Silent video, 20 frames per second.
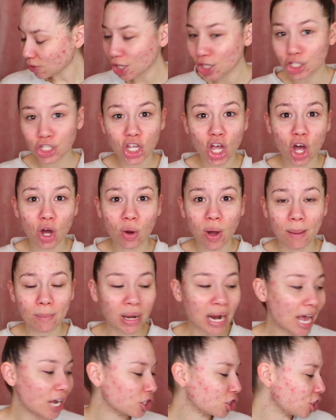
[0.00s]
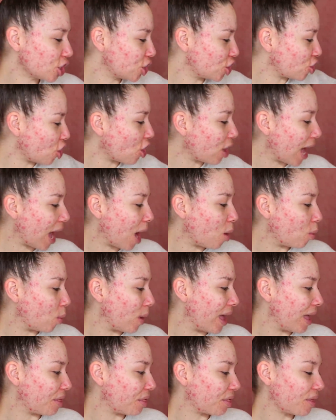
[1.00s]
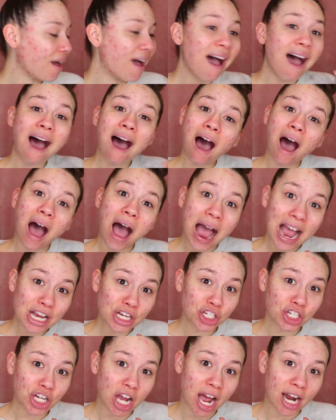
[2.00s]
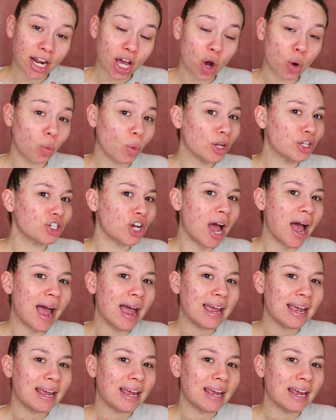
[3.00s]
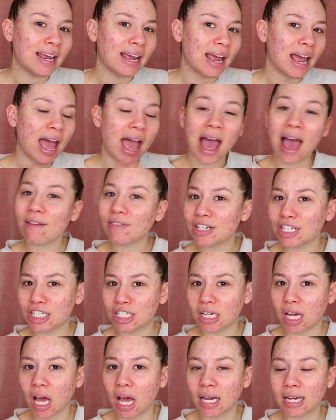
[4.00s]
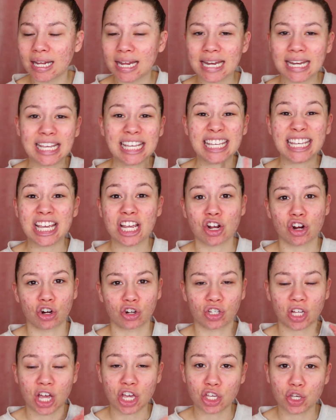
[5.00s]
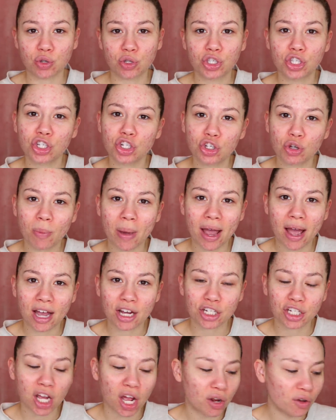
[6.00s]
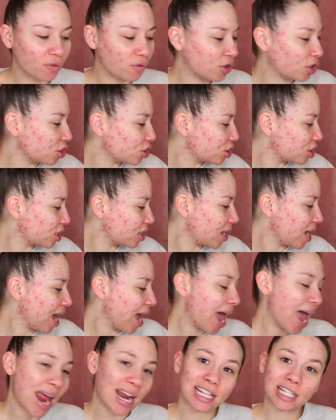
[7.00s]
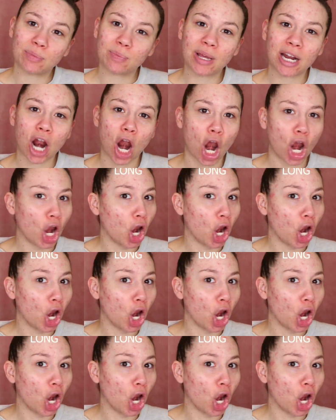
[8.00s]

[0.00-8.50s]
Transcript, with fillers: So I'm going to actually start out with eyeshadow, which I haven't done in years. I used to do my eyeshadow first, and it's been a